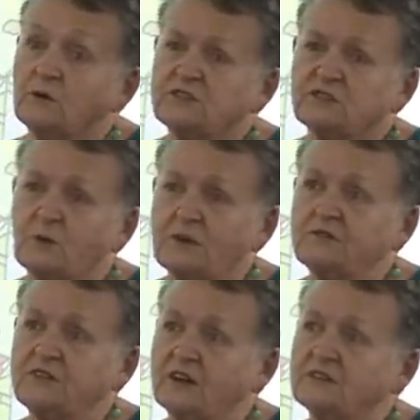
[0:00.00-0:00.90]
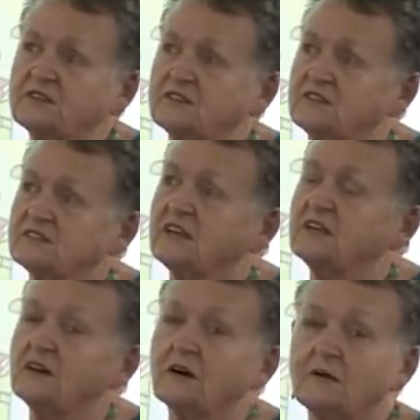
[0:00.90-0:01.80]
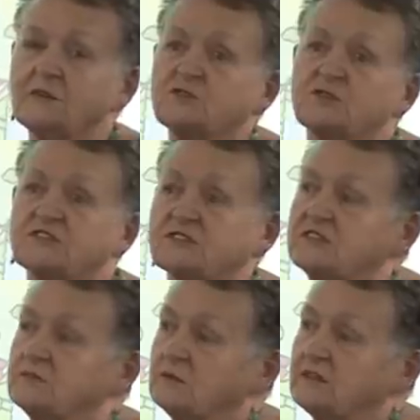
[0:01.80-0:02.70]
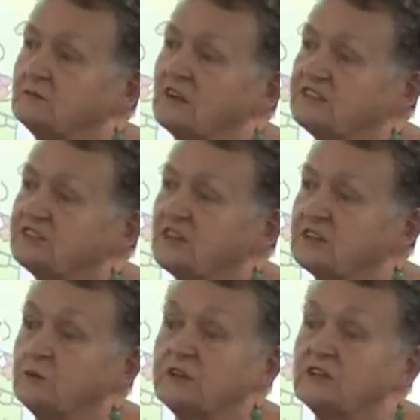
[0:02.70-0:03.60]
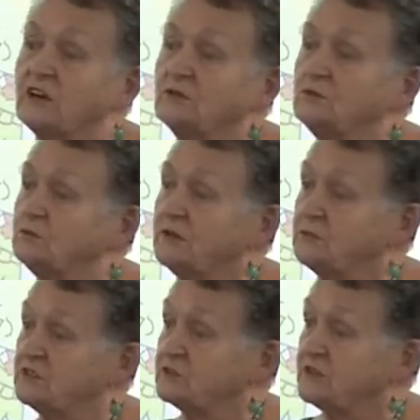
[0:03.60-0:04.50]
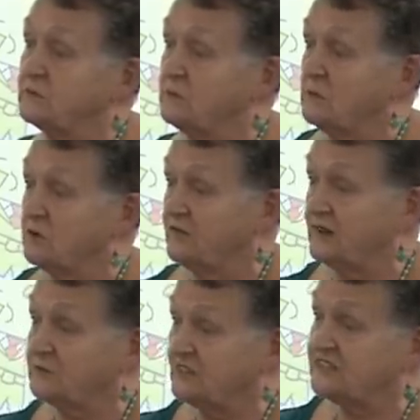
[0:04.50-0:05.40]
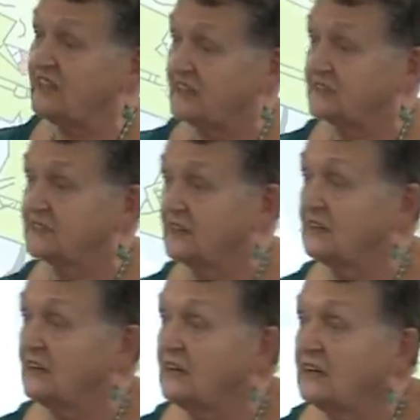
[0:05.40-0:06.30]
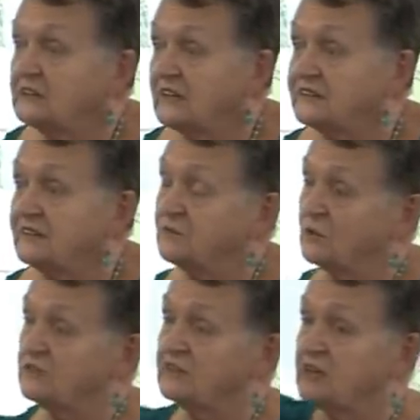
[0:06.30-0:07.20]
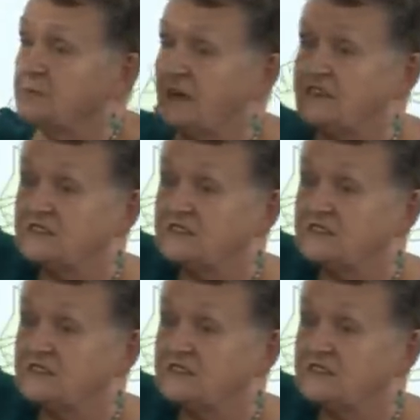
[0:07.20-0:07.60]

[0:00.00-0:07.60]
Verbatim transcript: which is one of the other things I'm interested in in my study. We know when we're treating women who've had breast cancer that they've got to keep